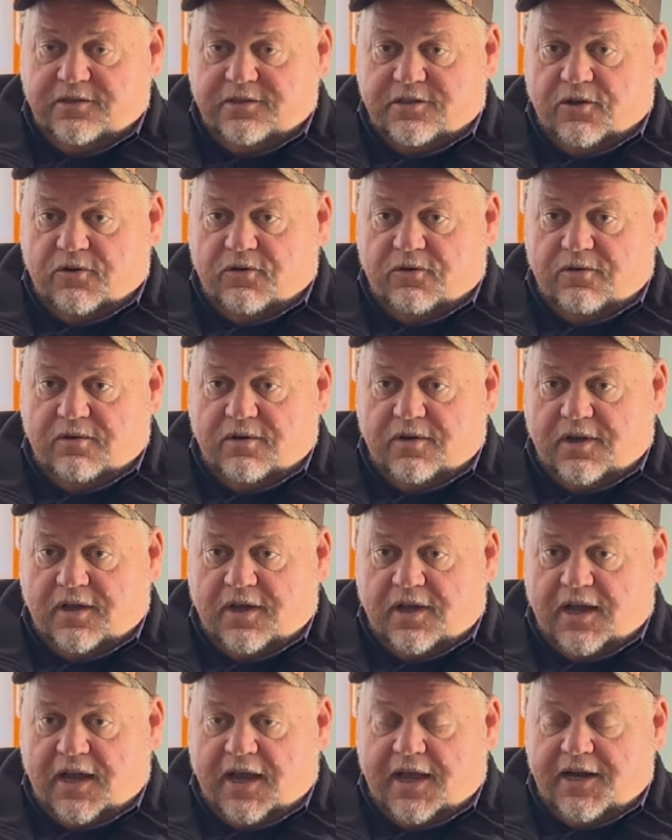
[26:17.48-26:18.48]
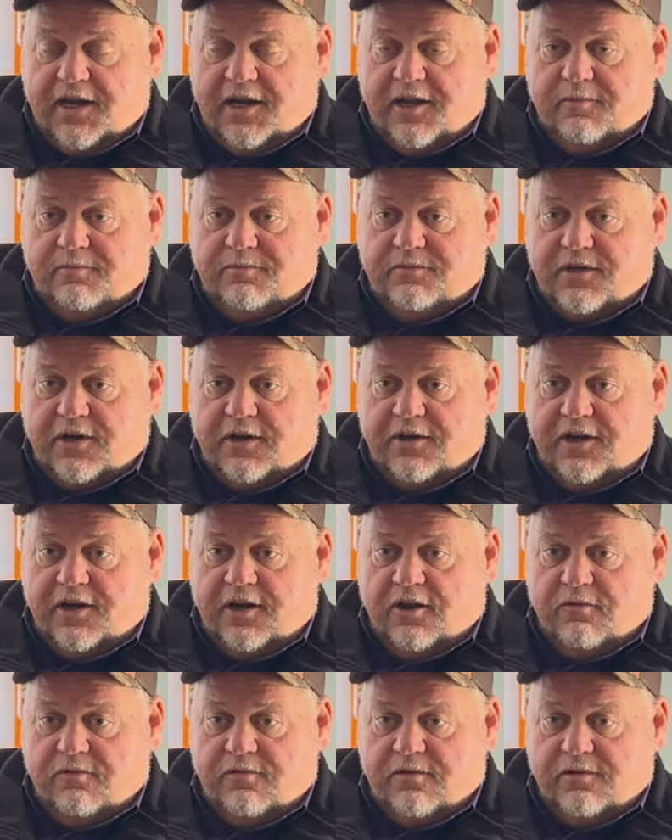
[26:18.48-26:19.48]
So I ended up turning
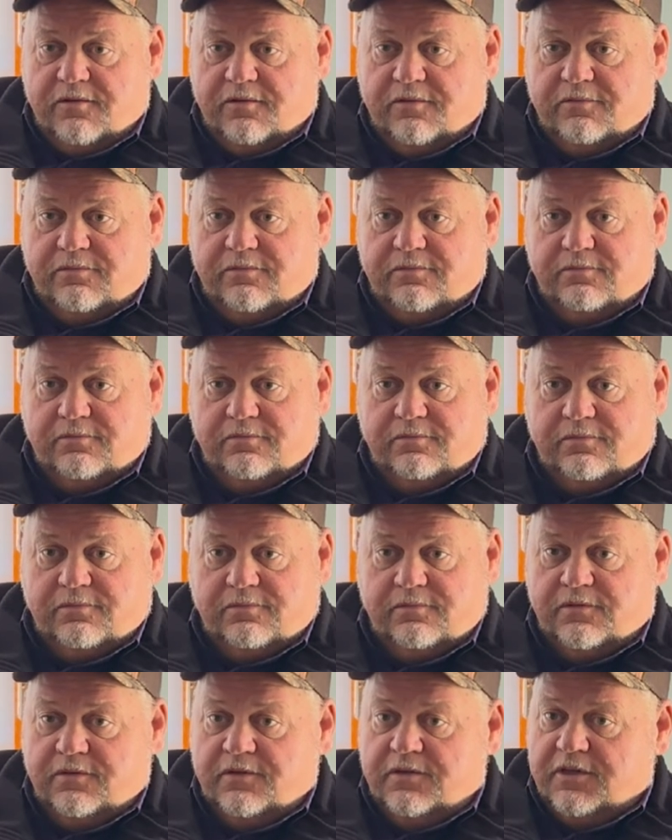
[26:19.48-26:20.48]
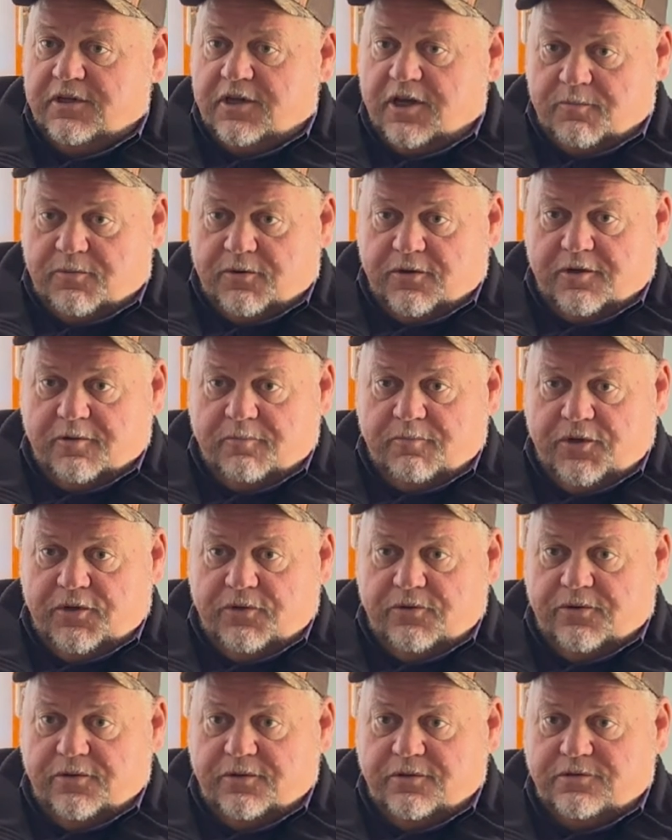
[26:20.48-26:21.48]
over a couple
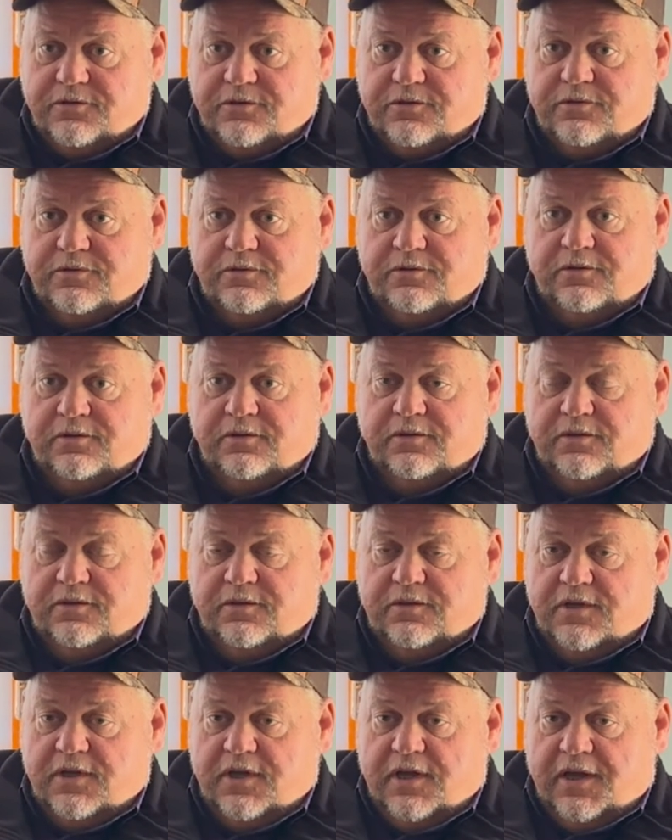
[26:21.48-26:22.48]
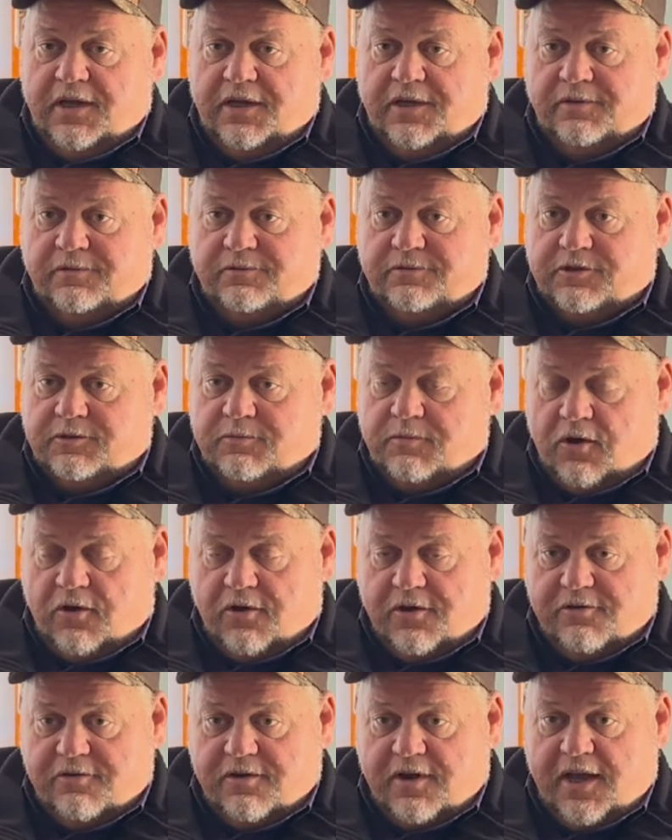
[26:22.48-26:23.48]
computers, some
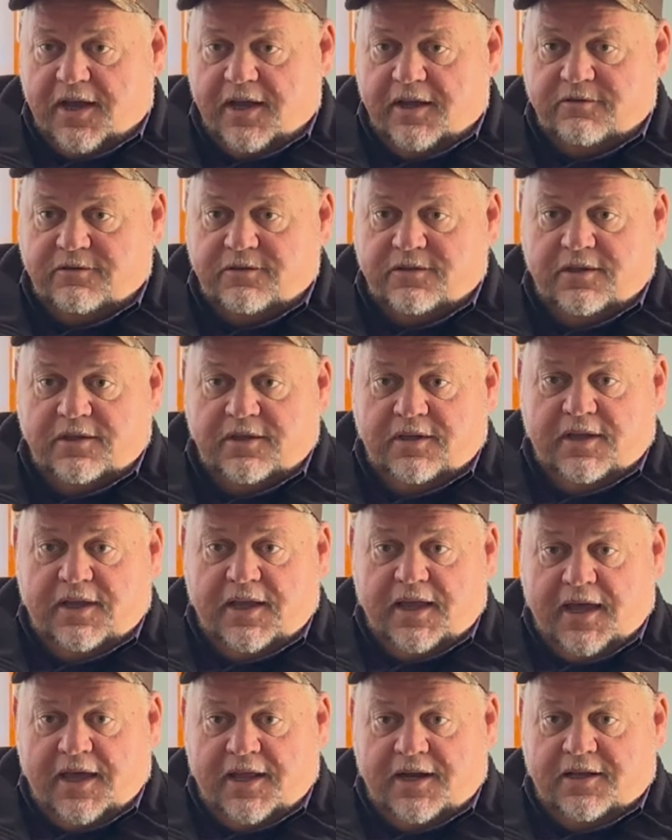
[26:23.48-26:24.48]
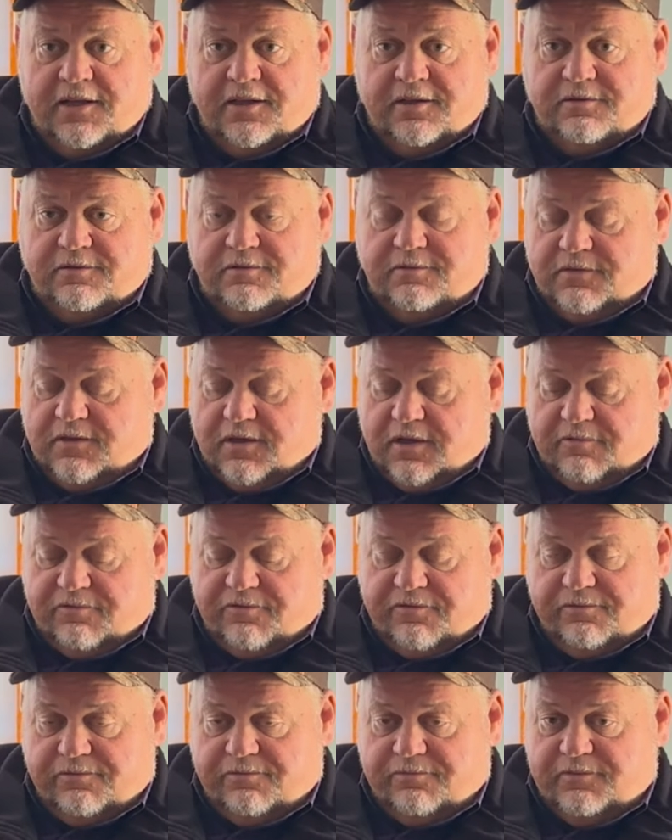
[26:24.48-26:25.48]
hard drives, and a
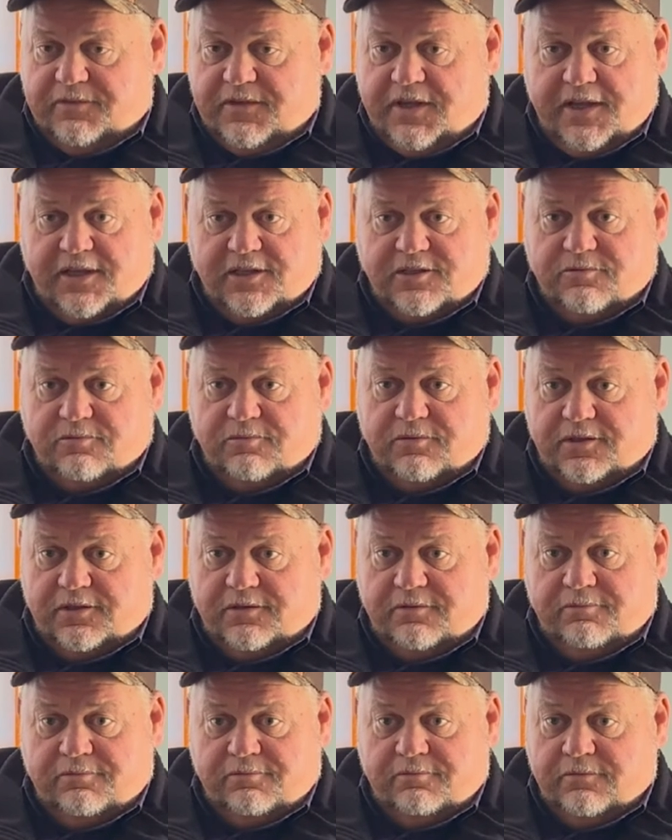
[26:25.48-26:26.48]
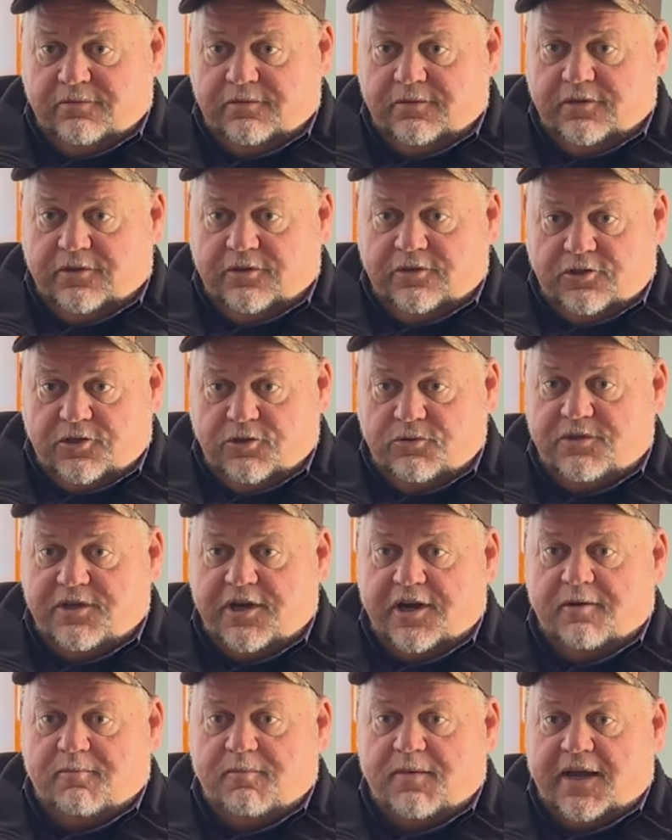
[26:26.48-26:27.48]
disk with 2
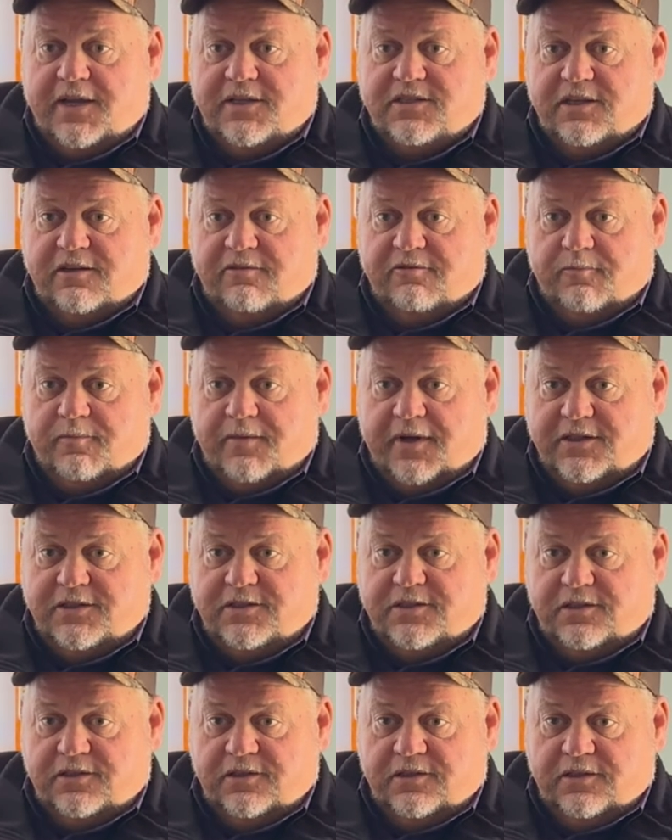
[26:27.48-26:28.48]
terabytes of information.